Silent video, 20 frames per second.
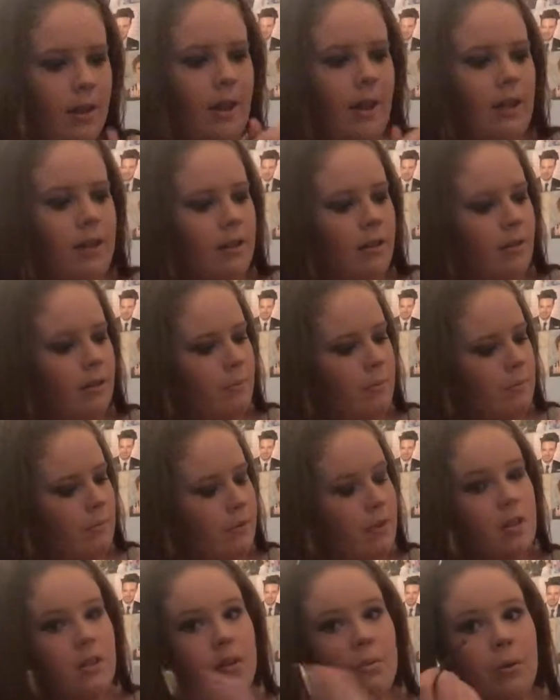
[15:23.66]
And
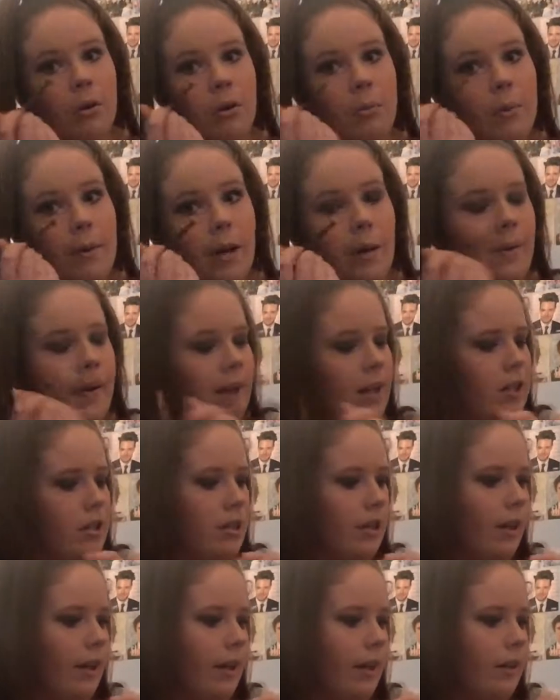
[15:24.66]
just to put on my lower
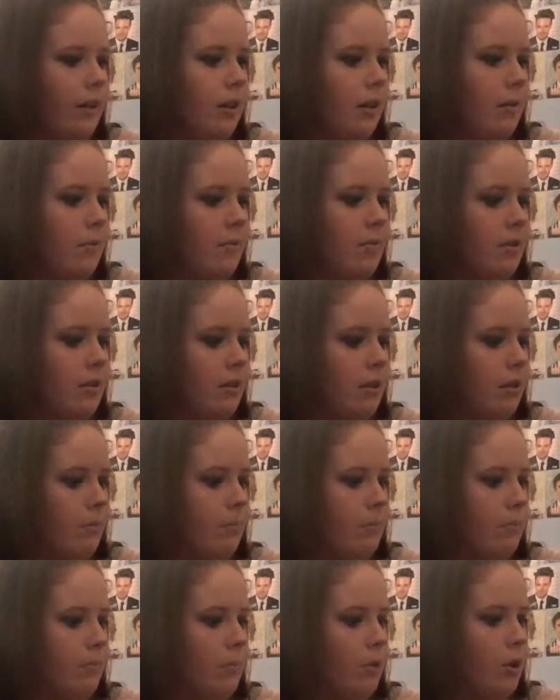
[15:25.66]
lash line, I'm just going to
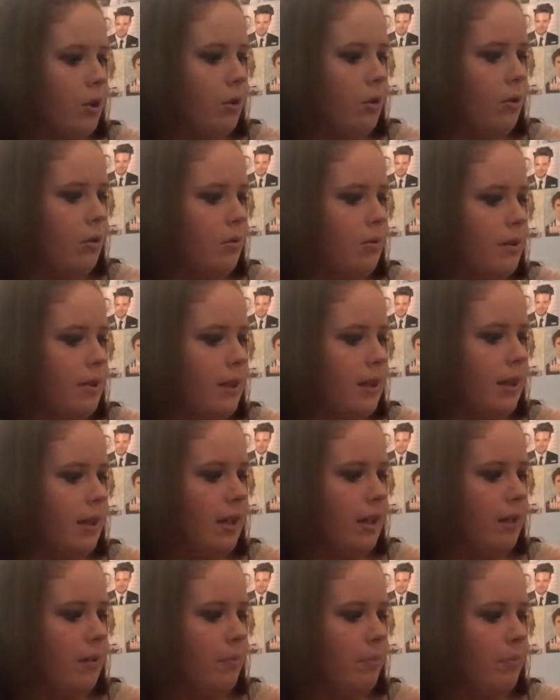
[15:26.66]
use
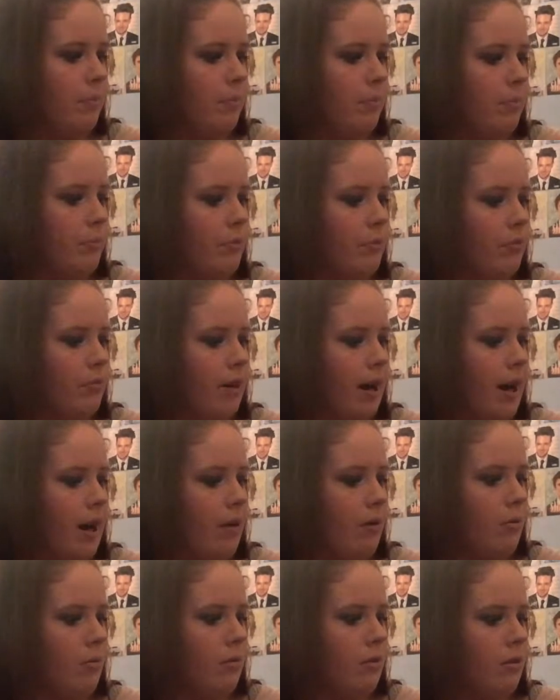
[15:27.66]
the
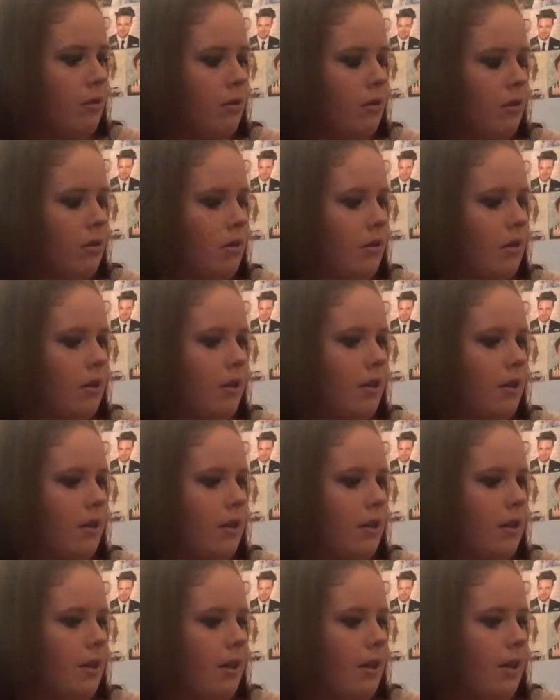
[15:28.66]
brown
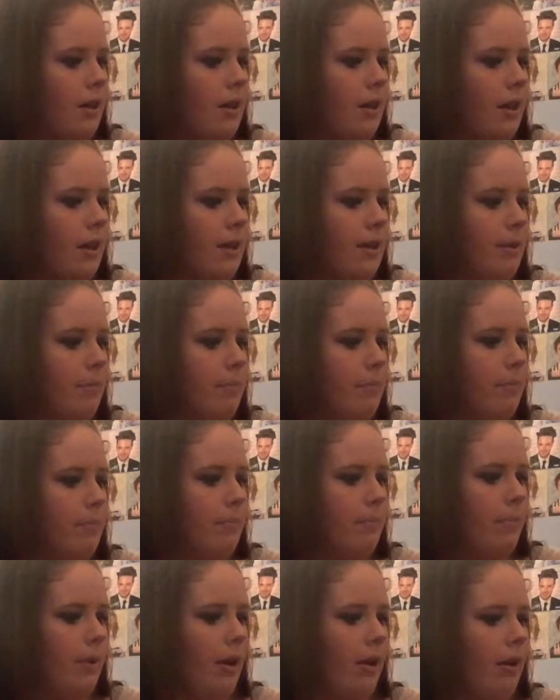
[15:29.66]
and
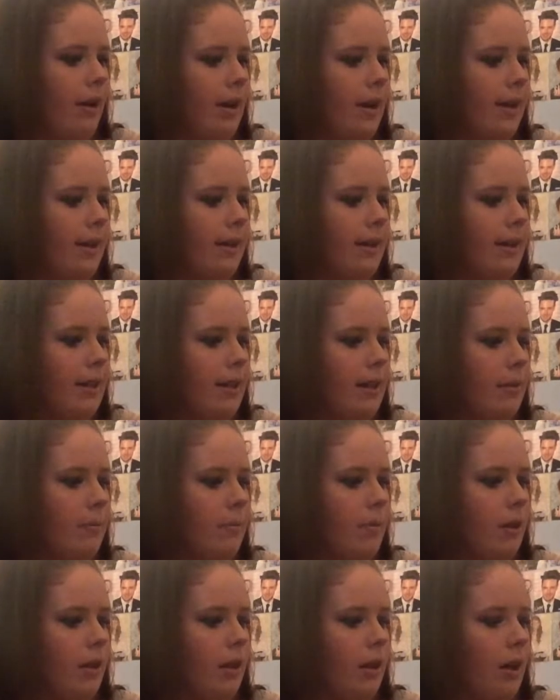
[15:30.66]
the
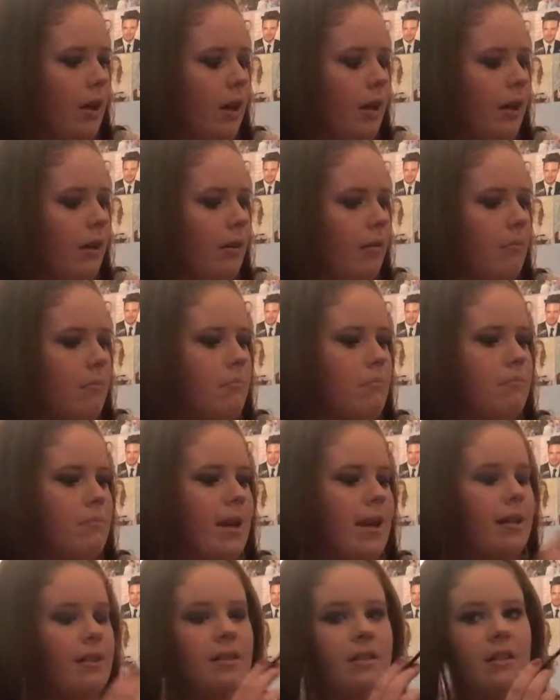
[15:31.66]
lilac-y colour
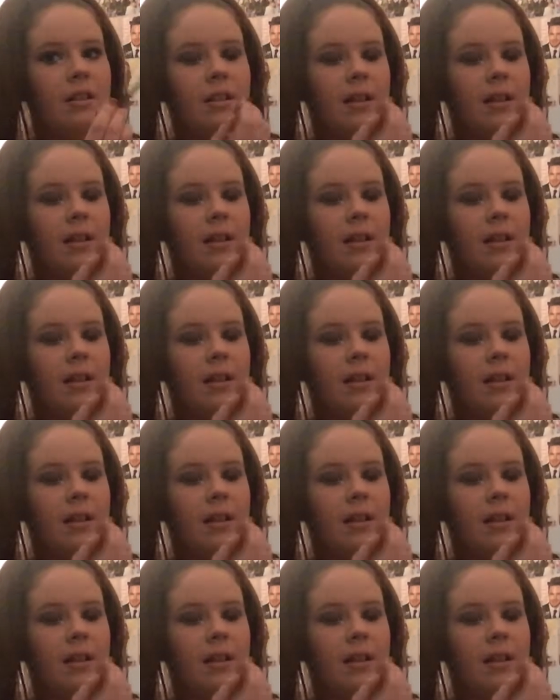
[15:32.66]
mixed